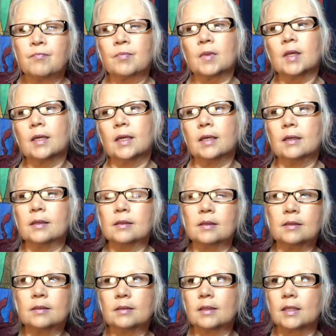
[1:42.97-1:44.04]
then
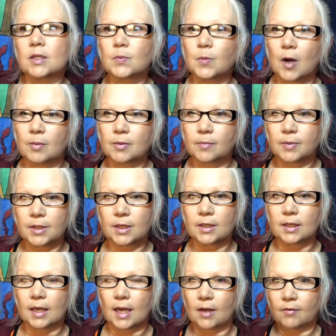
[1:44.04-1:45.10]
that's probably going
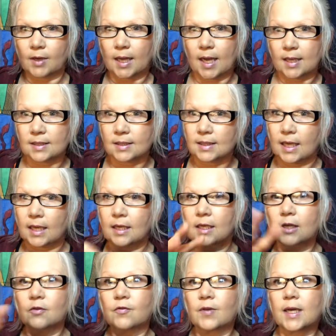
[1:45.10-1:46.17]
to have a cascading
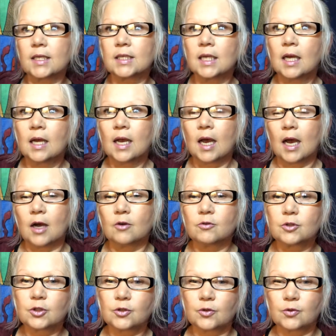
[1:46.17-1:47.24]
effect out
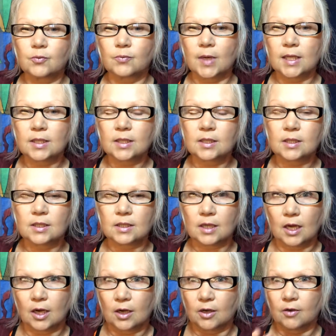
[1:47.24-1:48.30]
to the rest
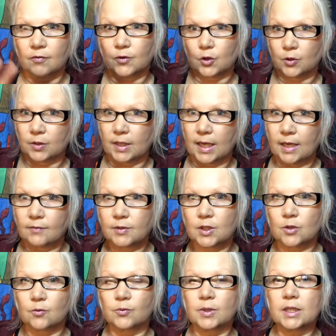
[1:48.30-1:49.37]
of your life. So
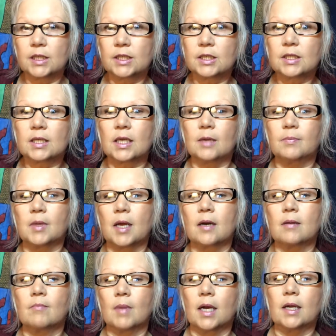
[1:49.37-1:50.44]
really just keep that
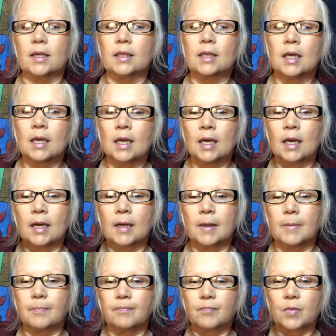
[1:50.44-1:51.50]
in mind.
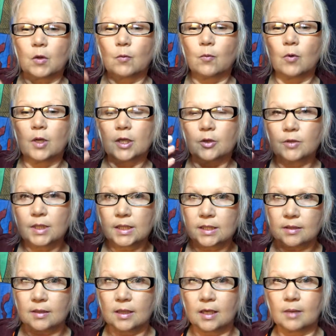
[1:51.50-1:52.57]
What you need to
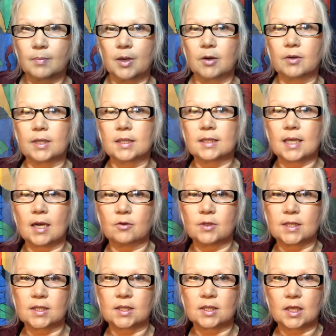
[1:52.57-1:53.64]
think about is how
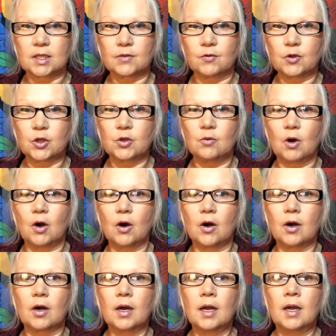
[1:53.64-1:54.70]
successful you
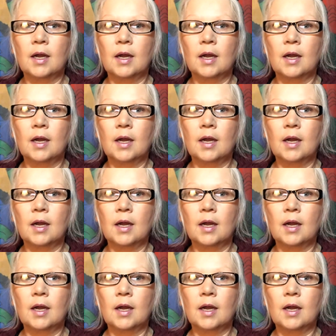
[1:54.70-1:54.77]
are